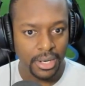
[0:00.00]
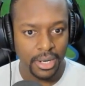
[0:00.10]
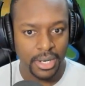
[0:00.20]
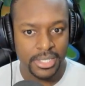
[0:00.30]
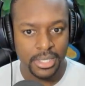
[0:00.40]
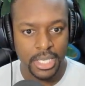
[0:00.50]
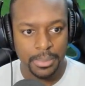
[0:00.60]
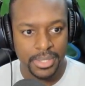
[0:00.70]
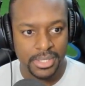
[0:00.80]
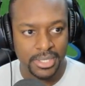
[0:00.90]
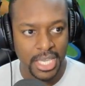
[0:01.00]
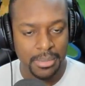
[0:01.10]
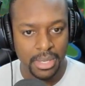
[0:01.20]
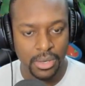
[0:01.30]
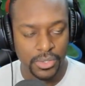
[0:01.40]
Let's keep the
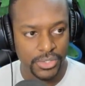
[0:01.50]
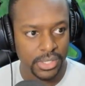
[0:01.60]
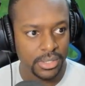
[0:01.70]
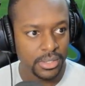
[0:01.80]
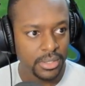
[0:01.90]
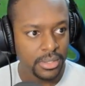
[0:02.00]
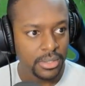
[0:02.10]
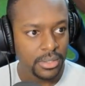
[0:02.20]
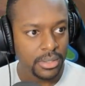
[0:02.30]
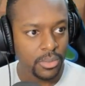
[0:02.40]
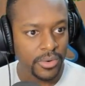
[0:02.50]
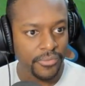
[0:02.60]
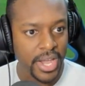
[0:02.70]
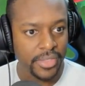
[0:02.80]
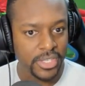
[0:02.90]
same energy with
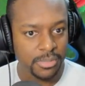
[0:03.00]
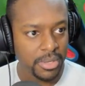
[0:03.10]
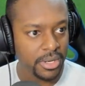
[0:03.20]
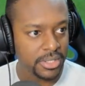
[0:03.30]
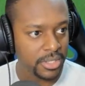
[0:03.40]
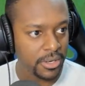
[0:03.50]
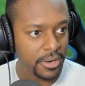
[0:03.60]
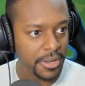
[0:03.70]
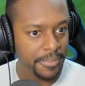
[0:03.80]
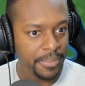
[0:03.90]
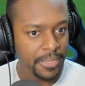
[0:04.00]
finding these bugs here, all right?